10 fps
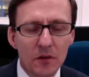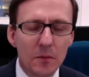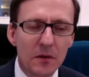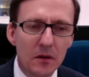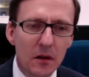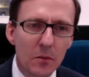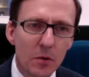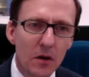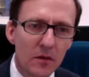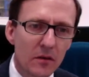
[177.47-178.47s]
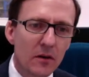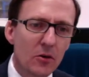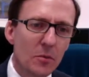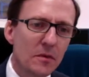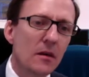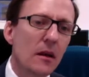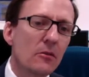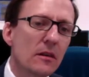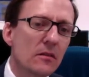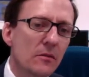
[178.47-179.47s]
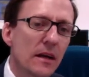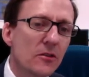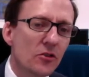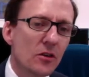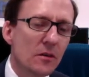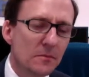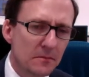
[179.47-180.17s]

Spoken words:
particular policy or a particular intervention.